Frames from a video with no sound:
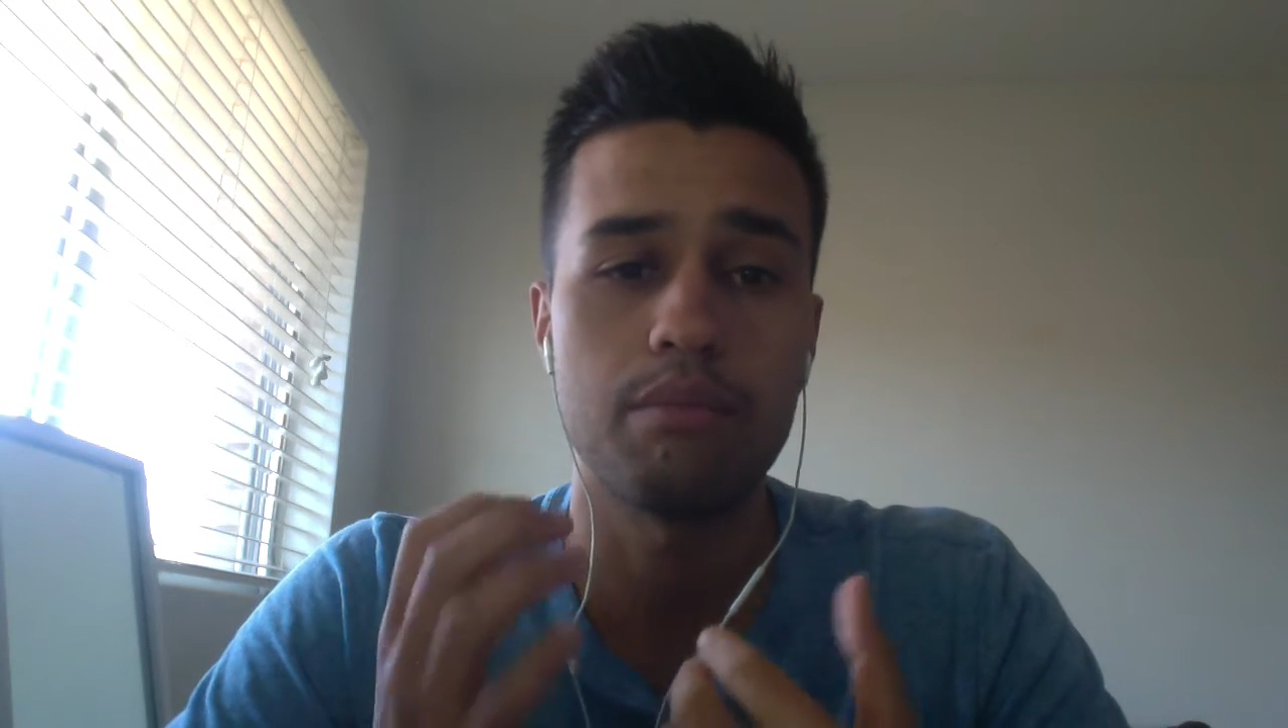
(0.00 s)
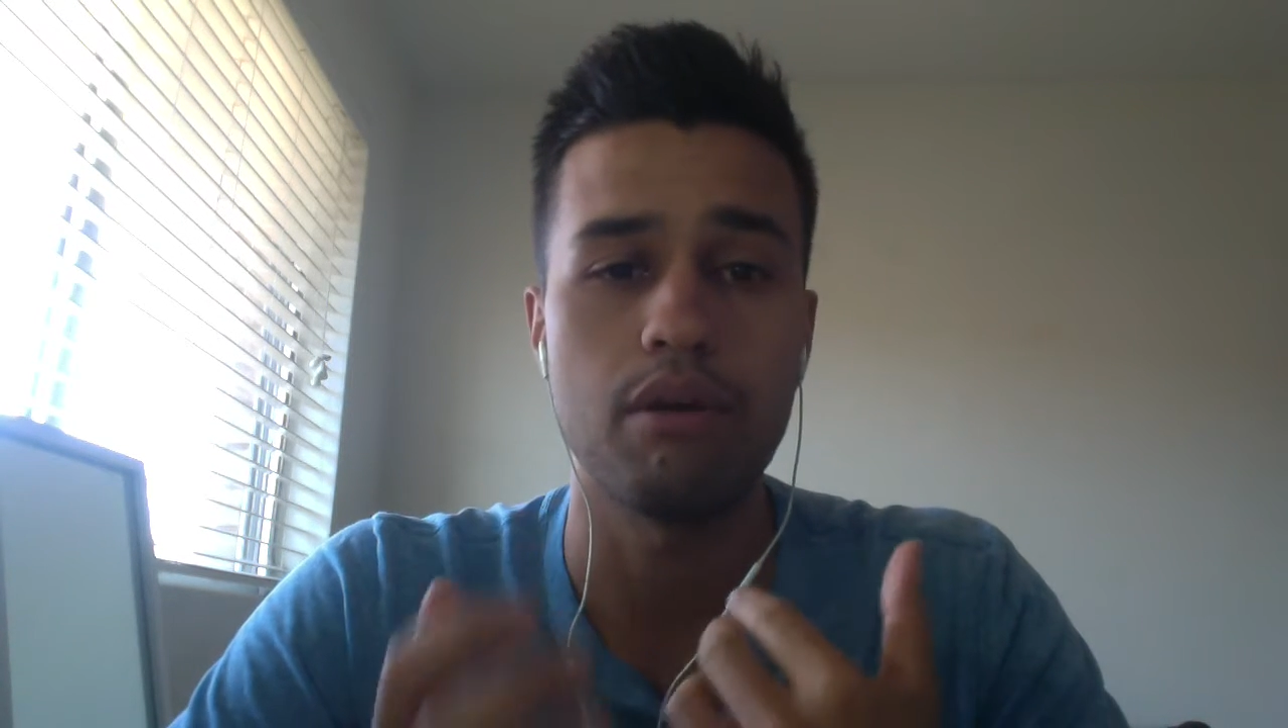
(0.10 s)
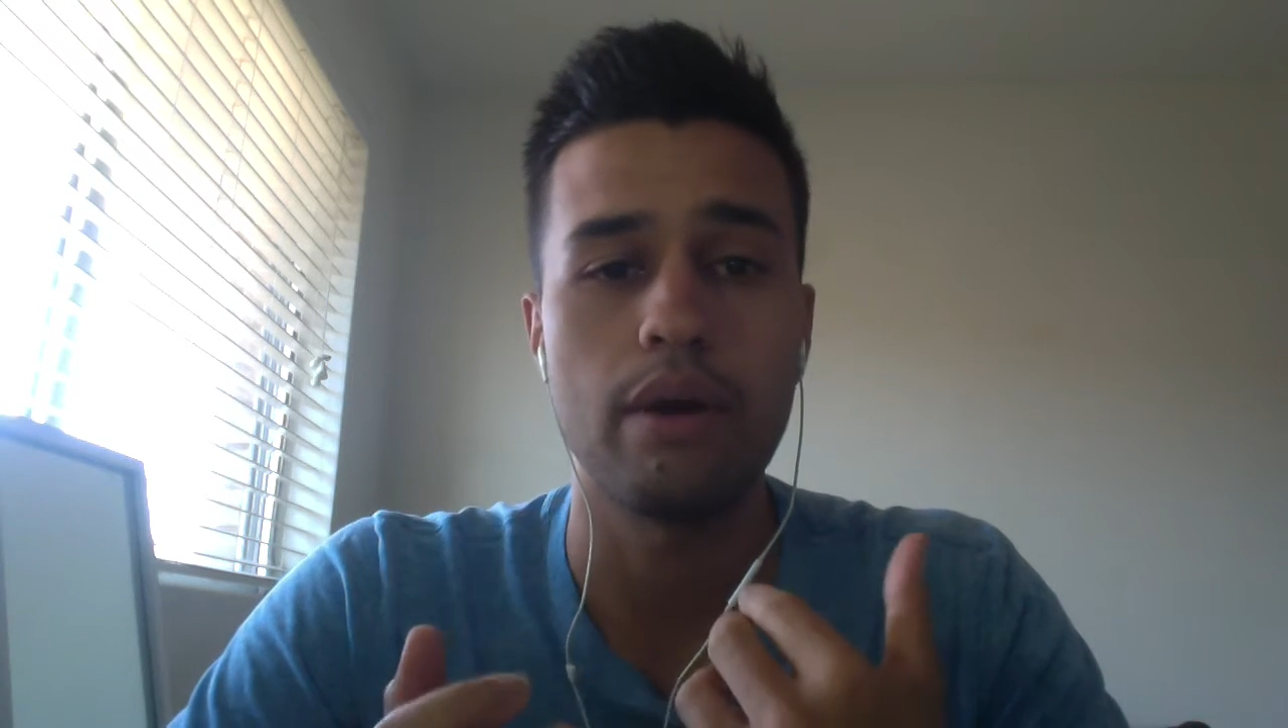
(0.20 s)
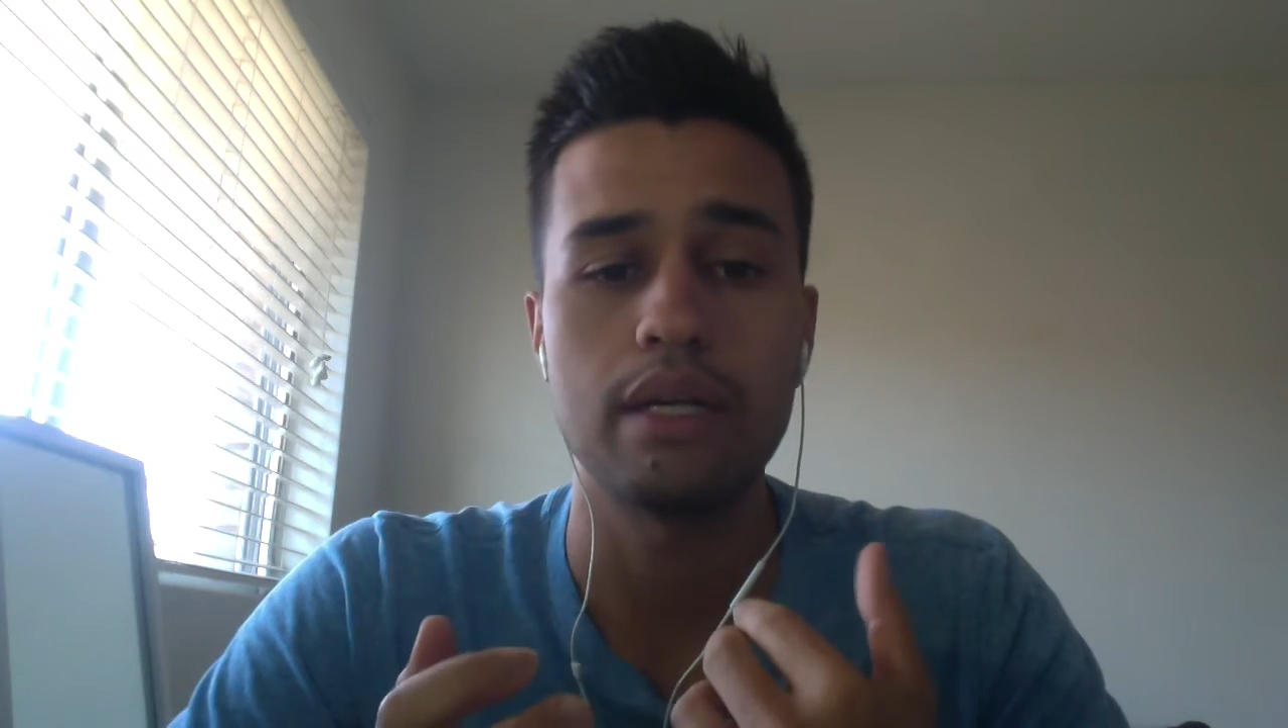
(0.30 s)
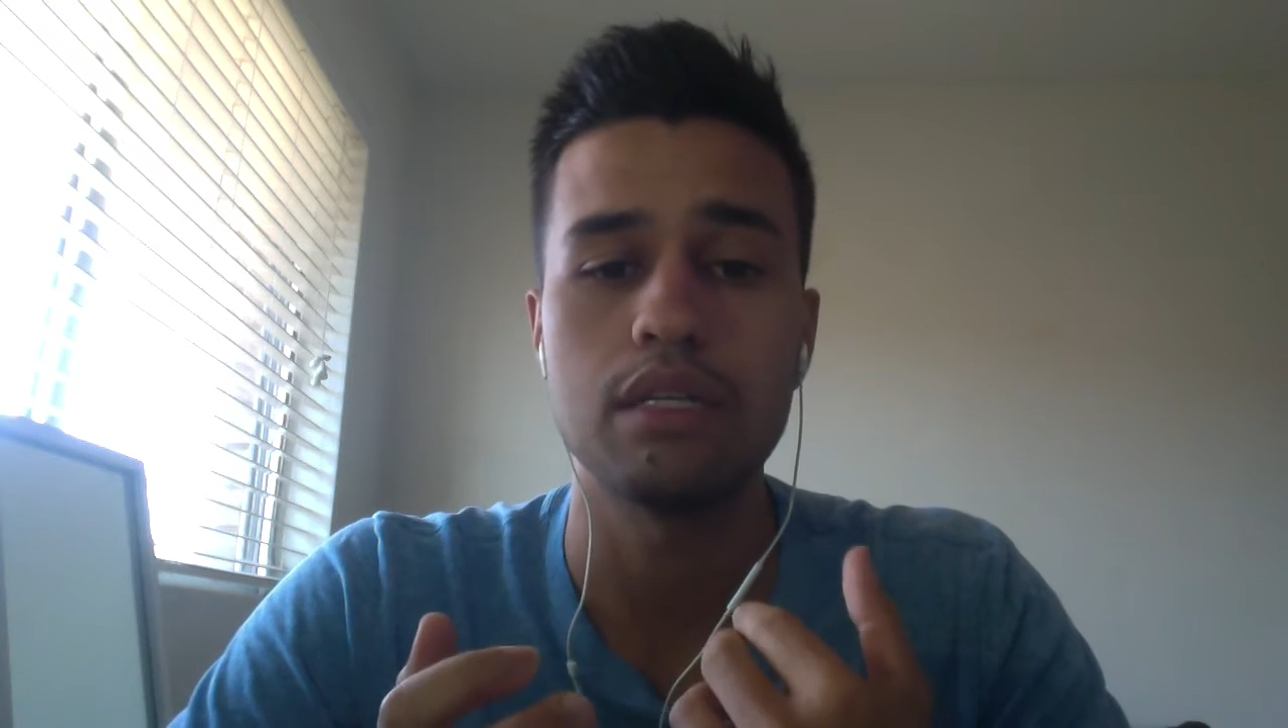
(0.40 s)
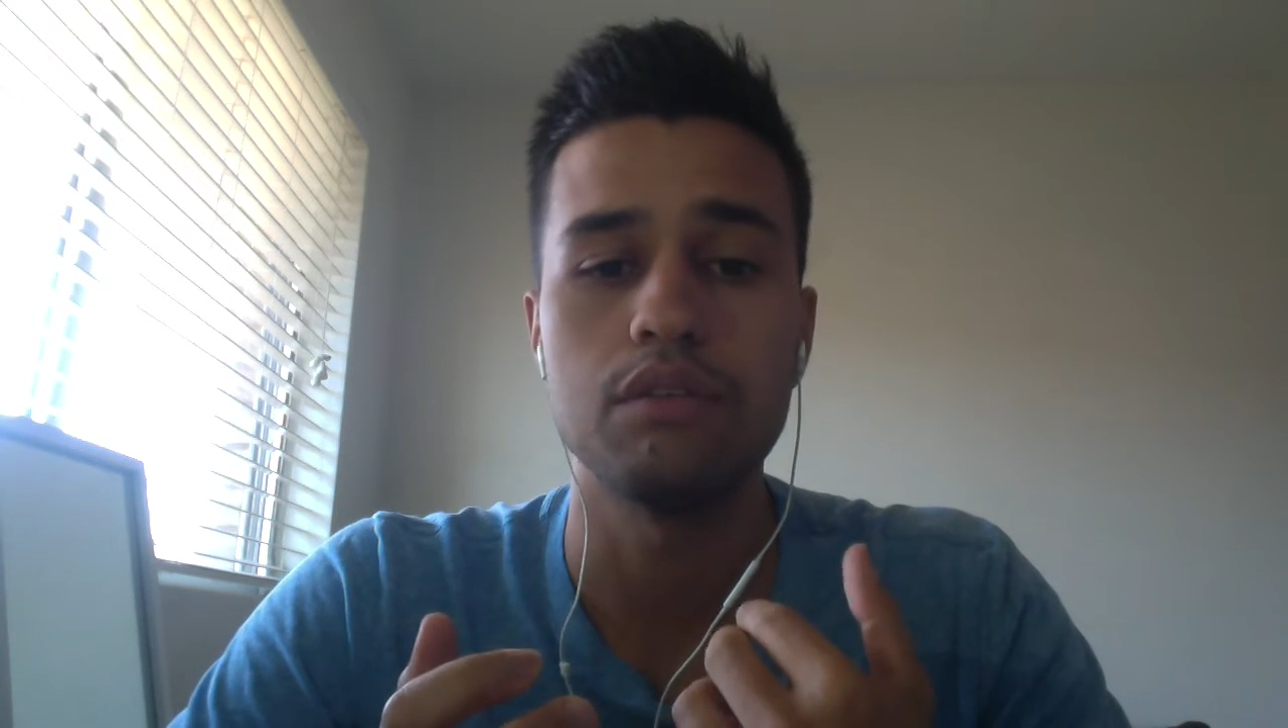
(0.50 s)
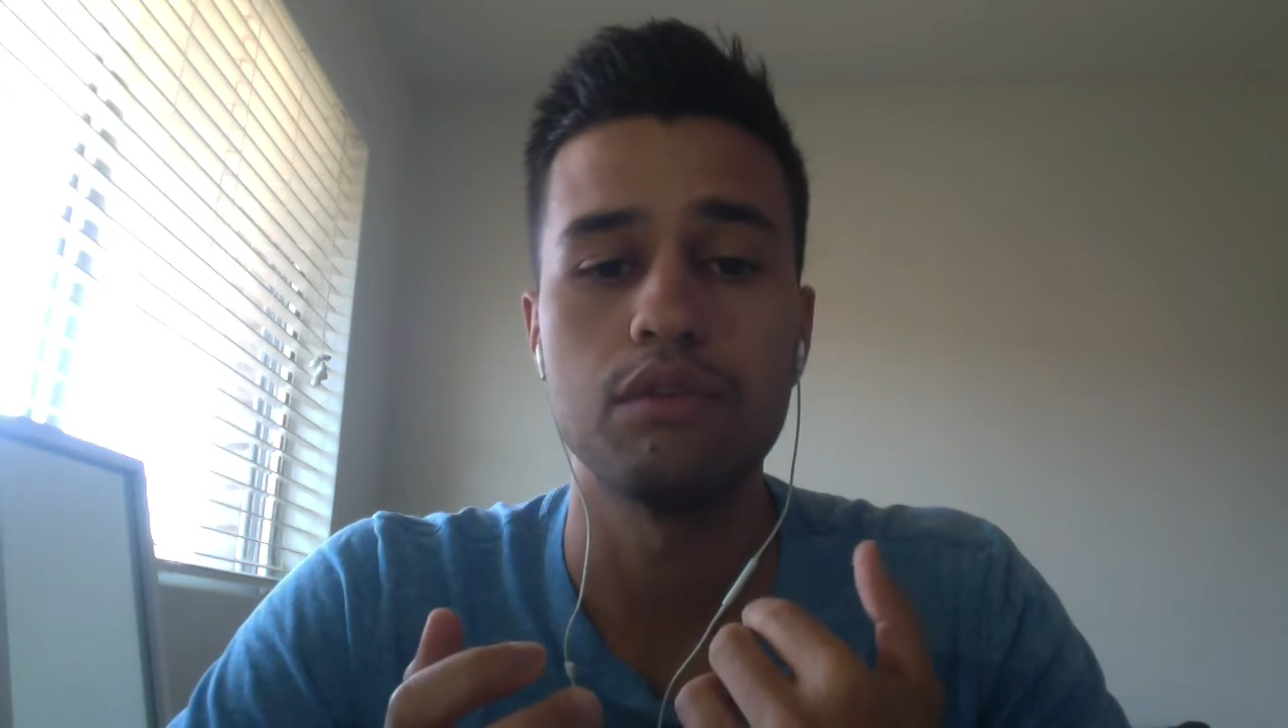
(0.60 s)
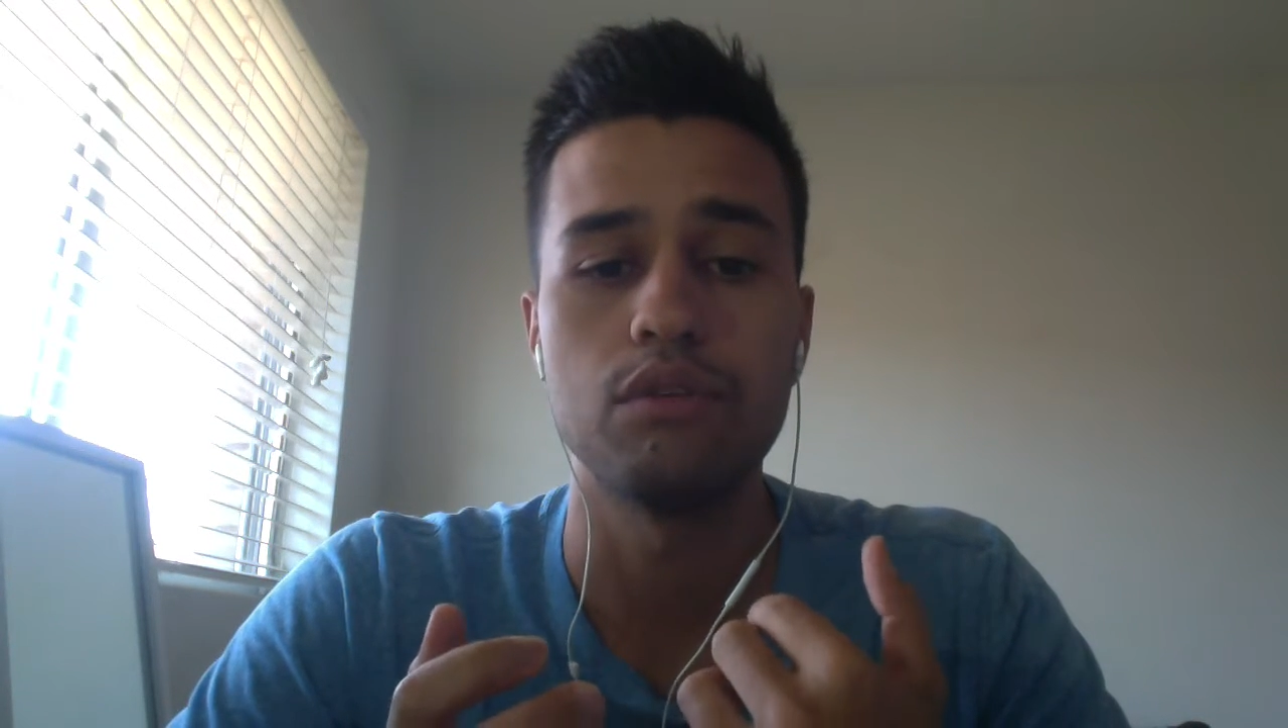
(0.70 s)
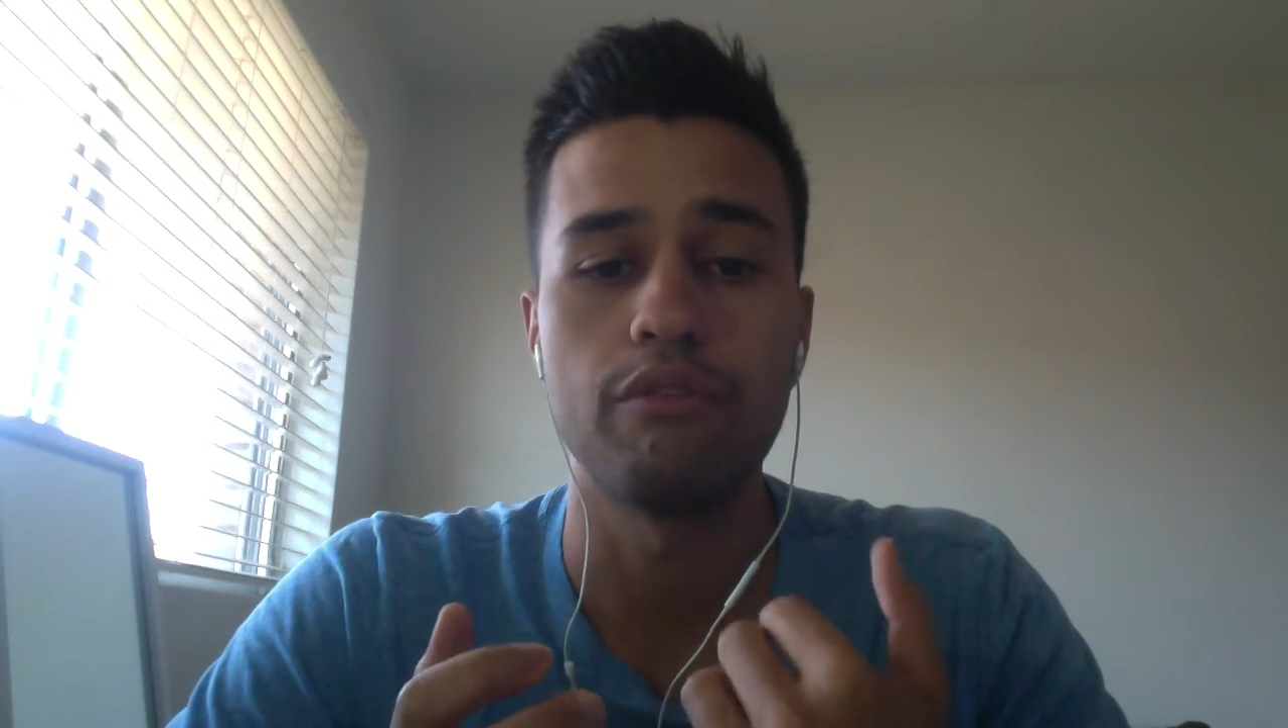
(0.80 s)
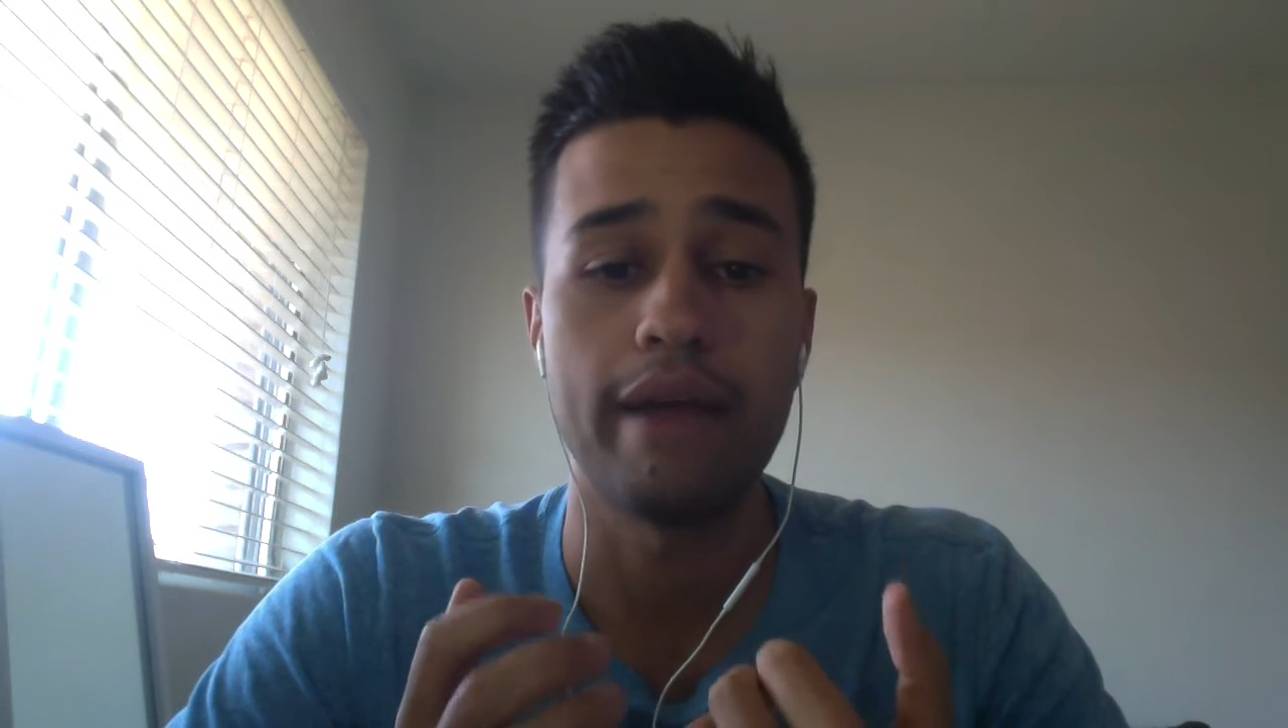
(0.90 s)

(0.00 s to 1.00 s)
proactive and